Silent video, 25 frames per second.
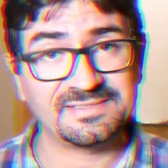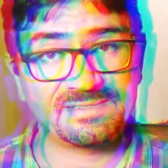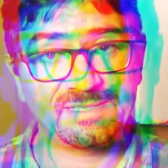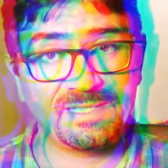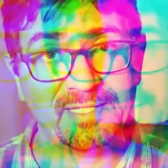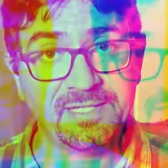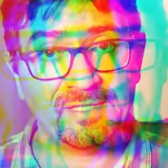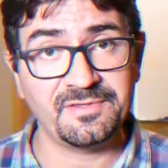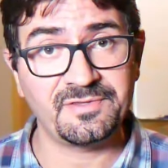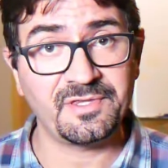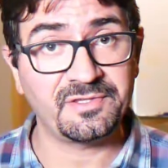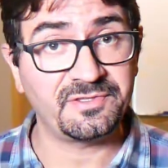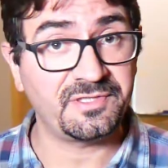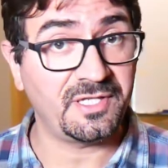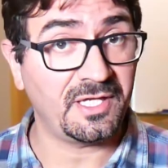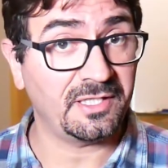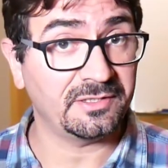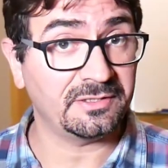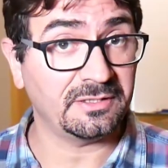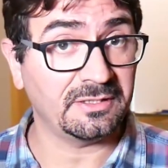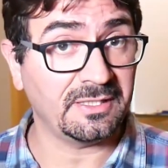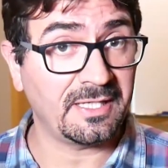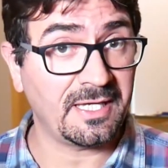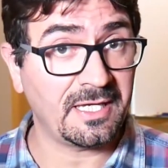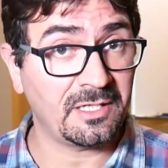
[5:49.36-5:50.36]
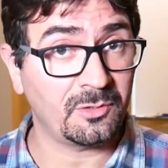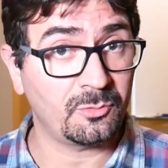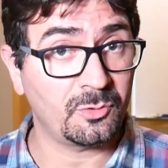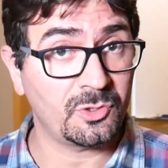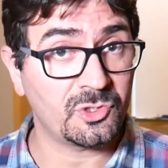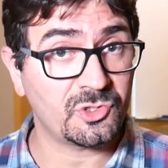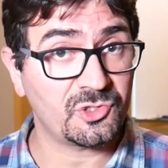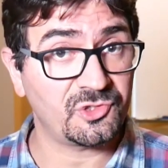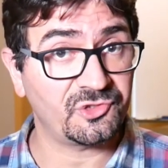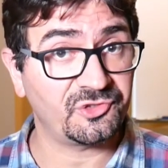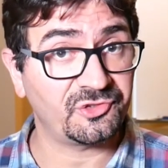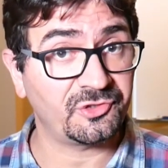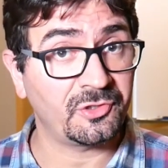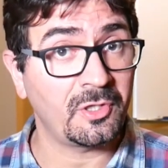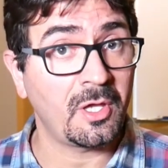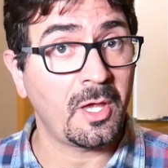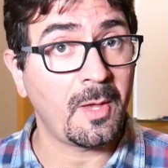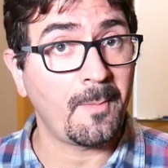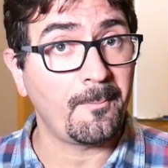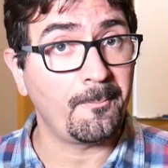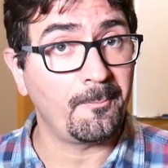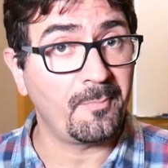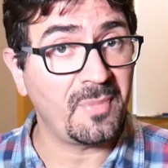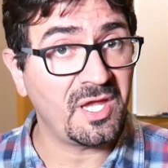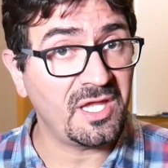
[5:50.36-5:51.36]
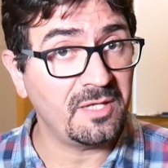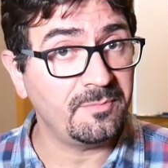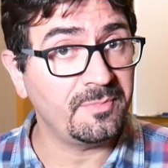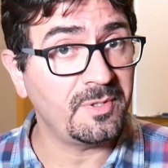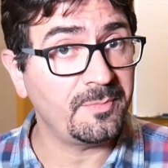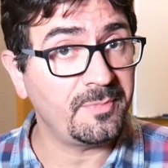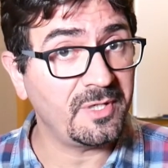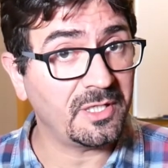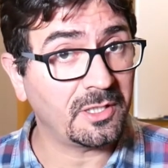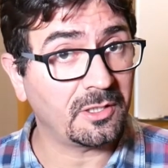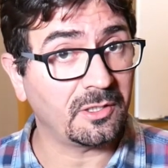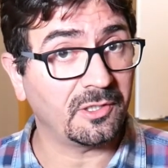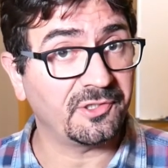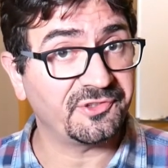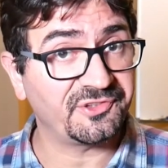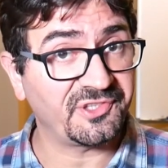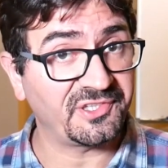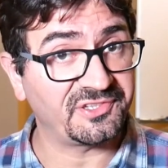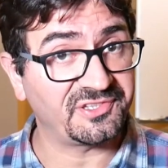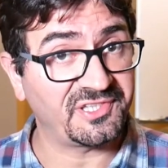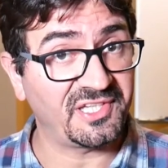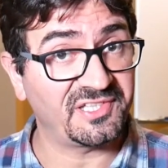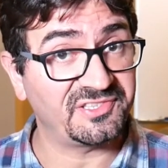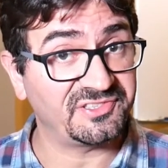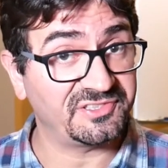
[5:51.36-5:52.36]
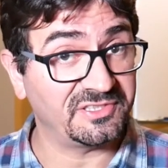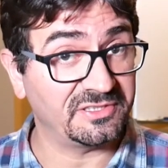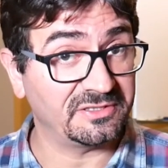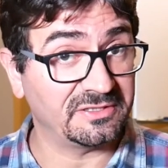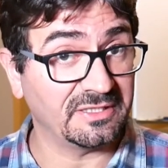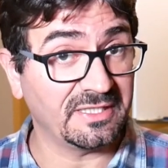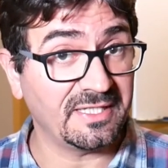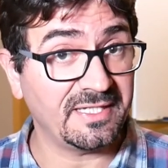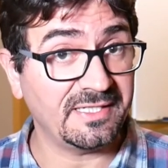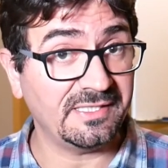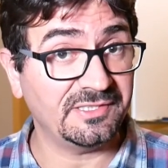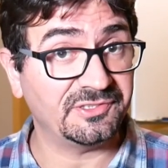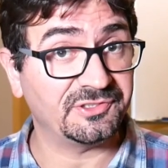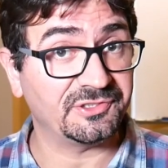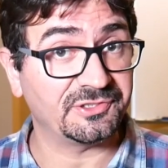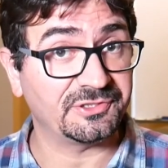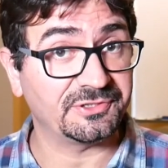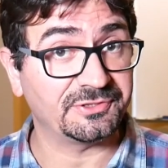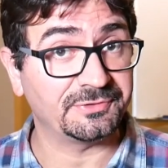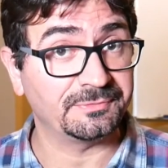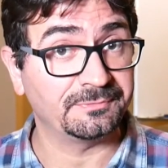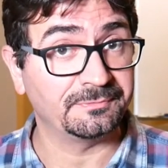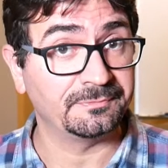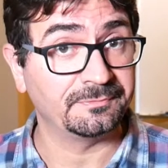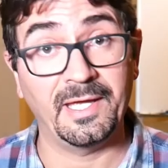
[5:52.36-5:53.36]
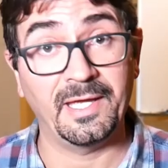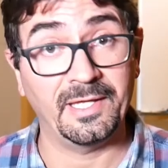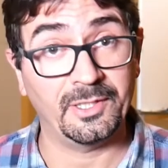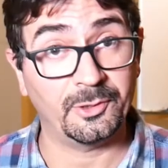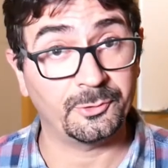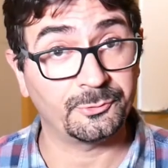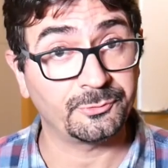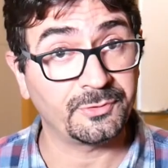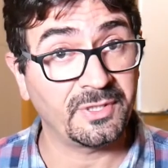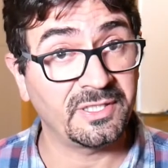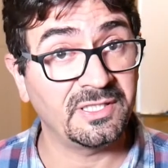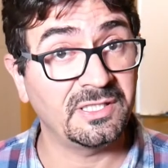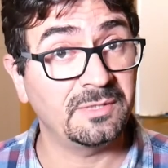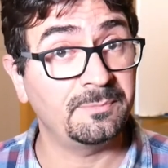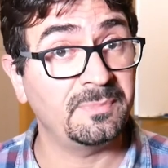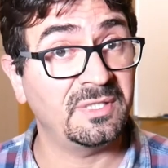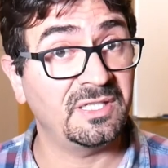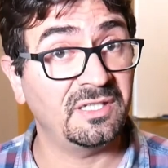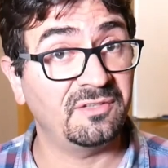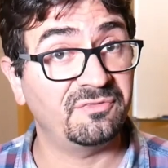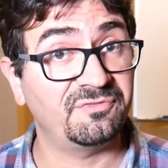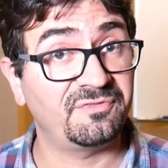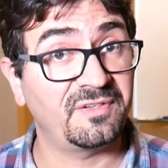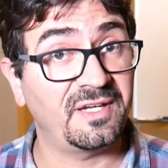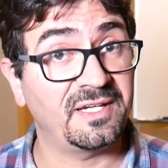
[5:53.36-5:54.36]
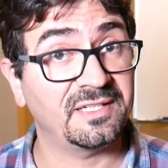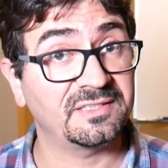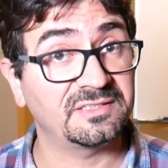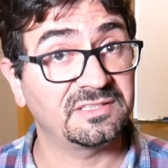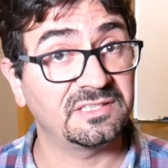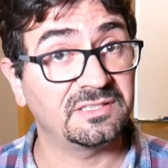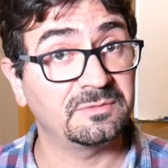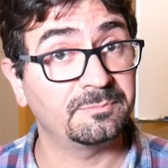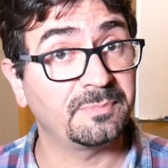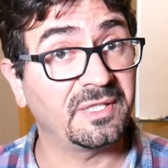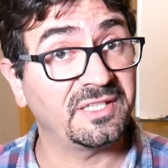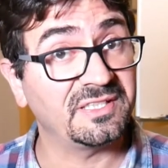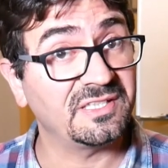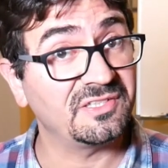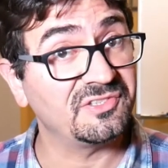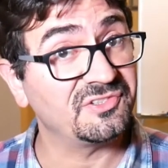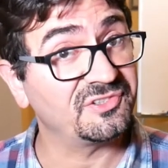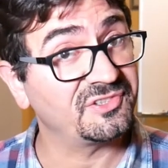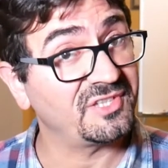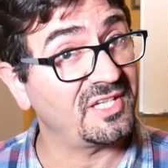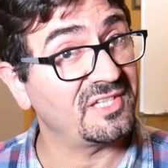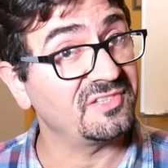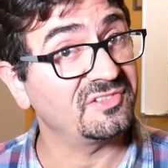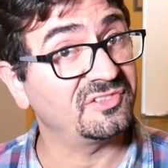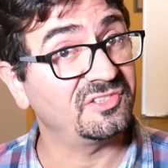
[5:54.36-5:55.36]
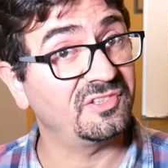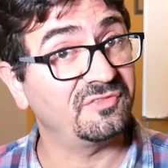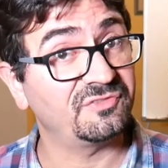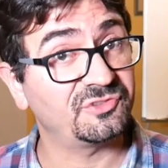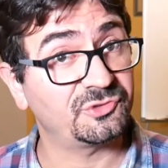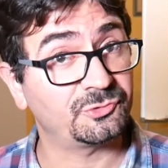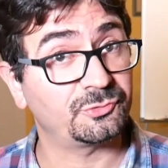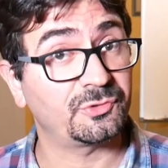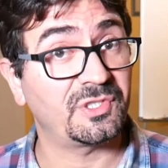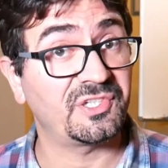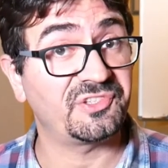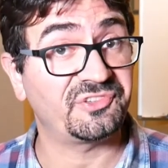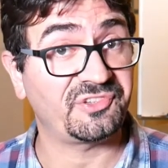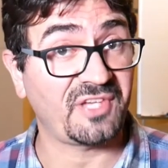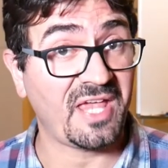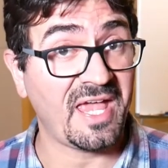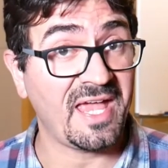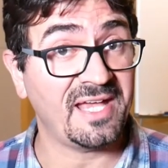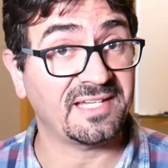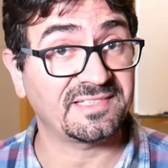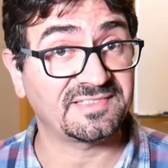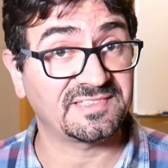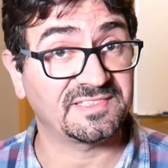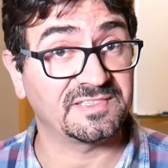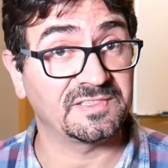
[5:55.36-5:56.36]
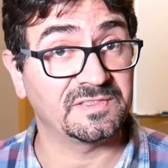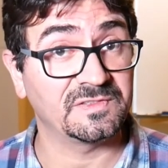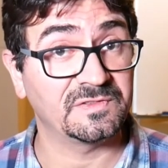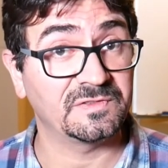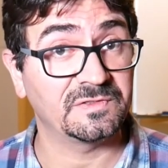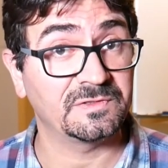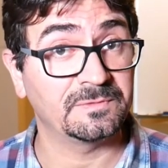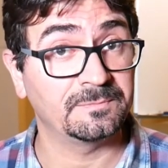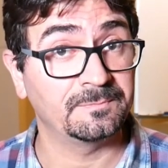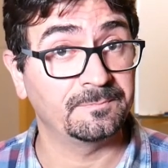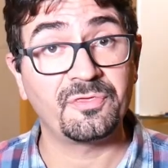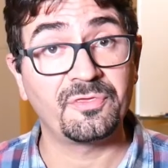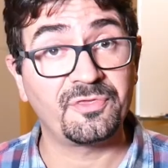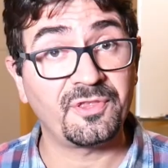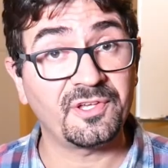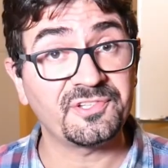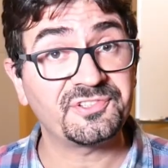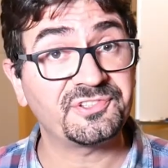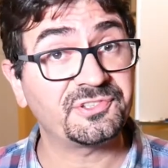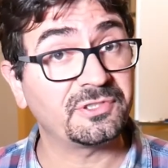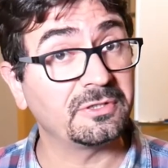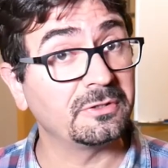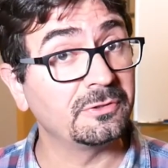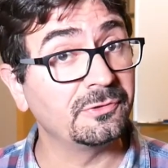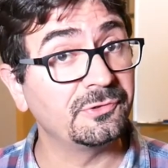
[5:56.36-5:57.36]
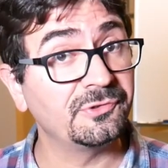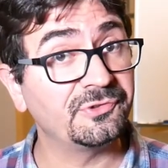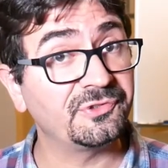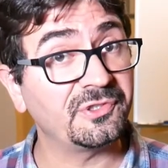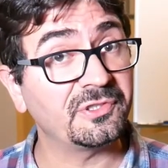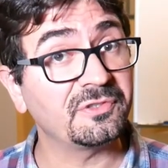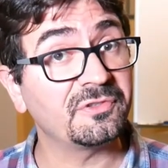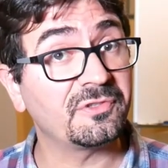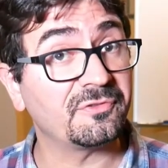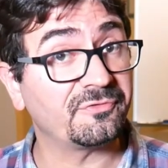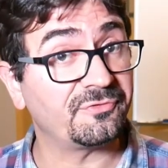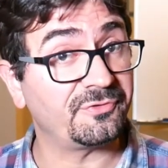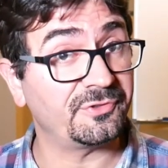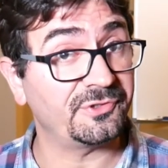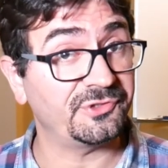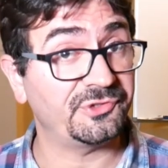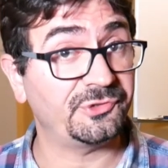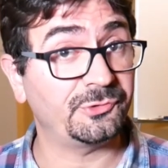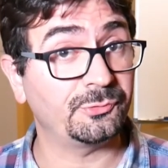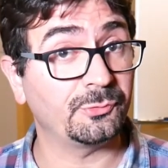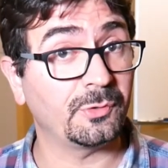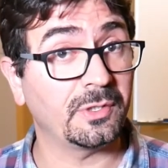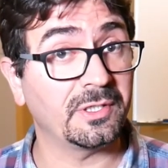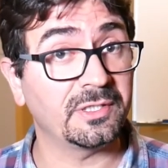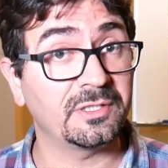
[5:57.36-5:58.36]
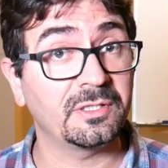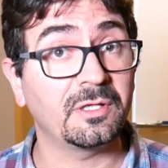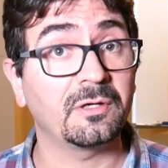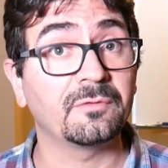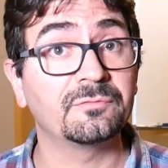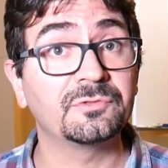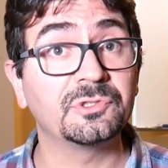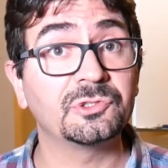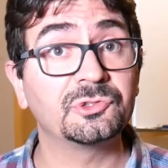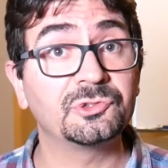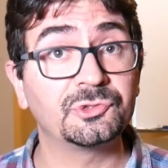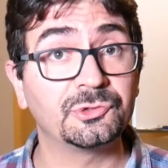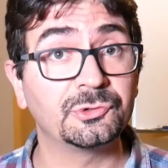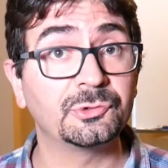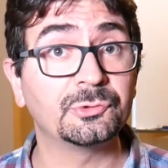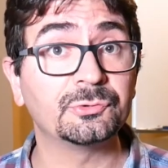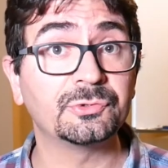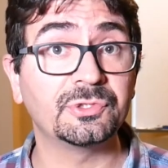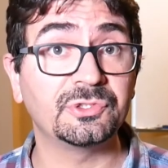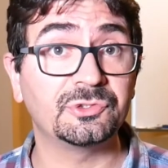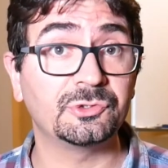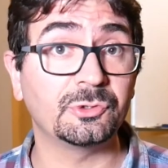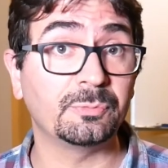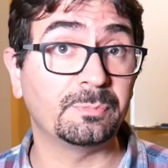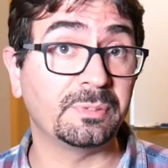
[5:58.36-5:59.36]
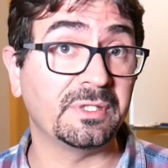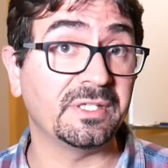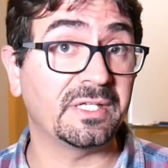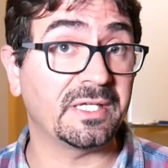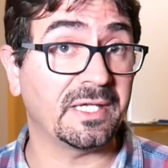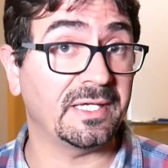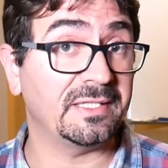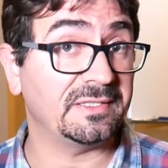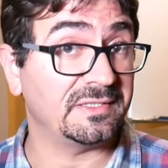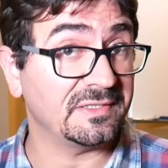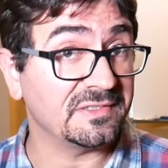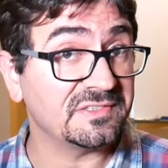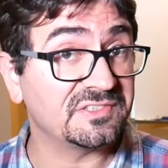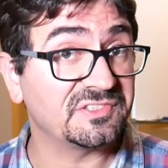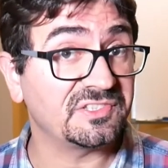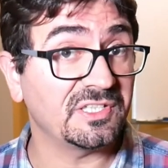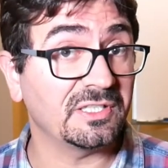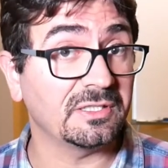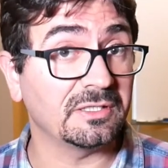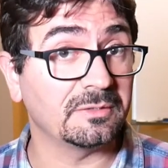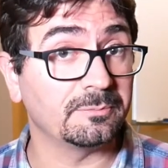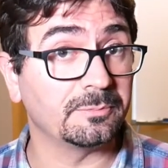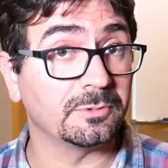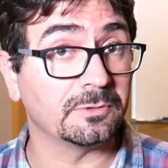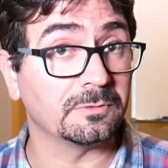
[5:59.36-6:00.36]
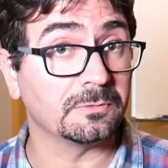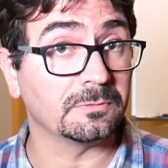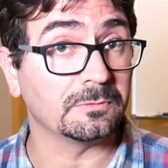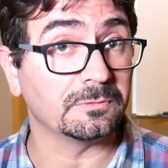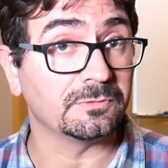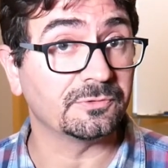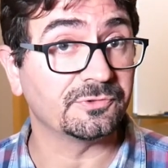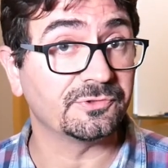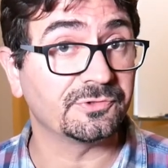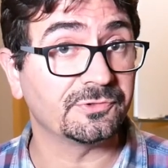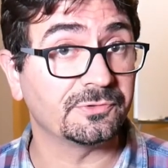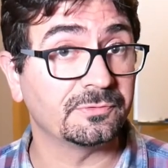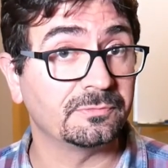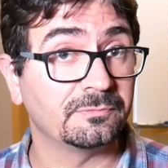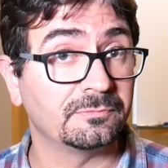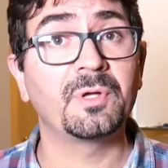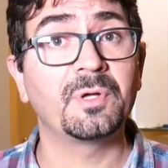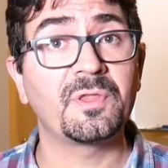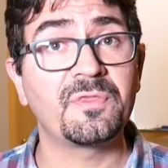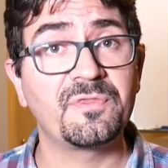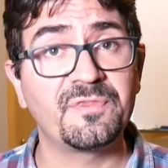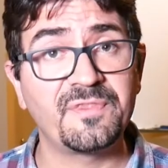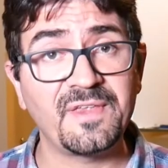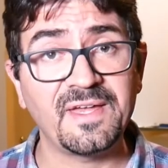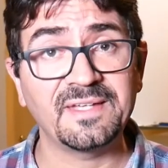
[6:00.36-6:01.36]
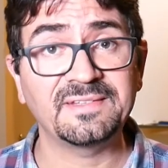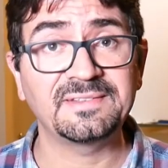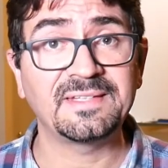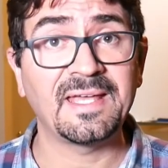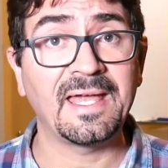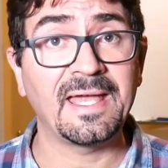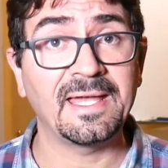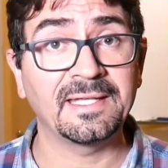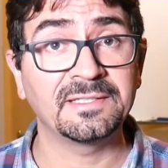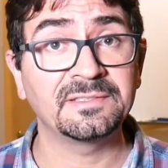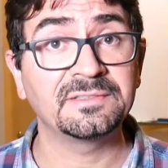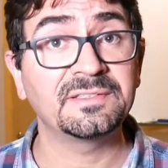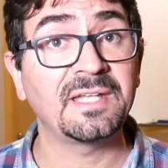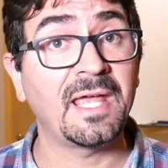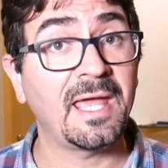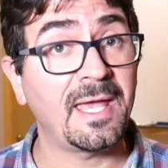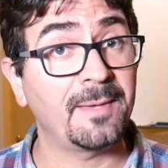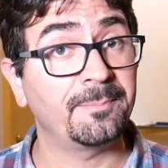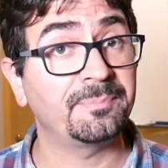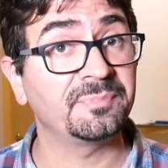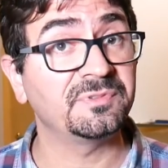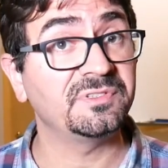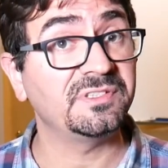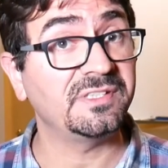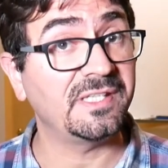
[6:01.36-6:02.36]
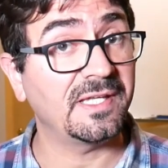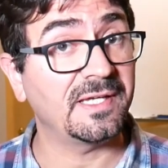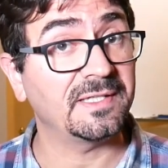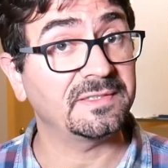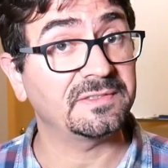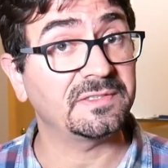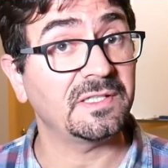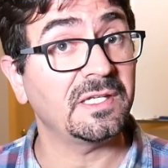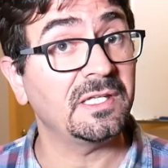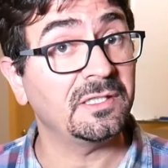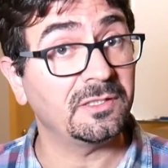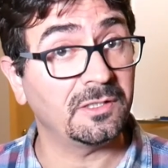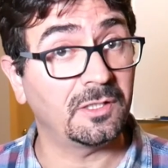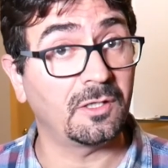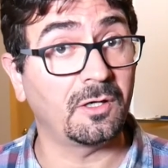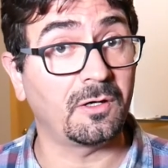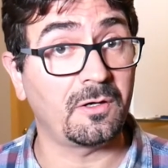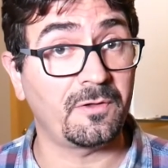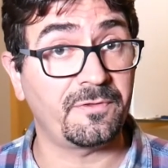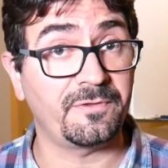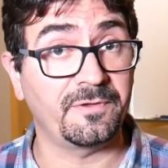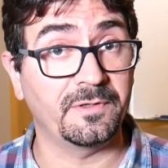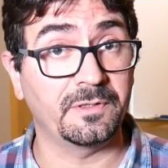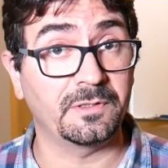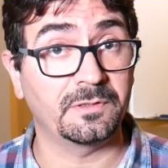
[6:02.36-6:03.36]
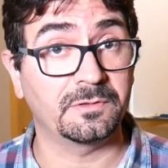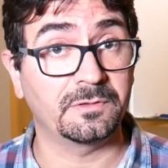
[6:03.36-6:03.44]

say that the other languages, maybe because attested later, had already been affected by the intensive stress accent, thus losing the first one of the two reduplicating syllables. But that hadn't happened yet in Gothic,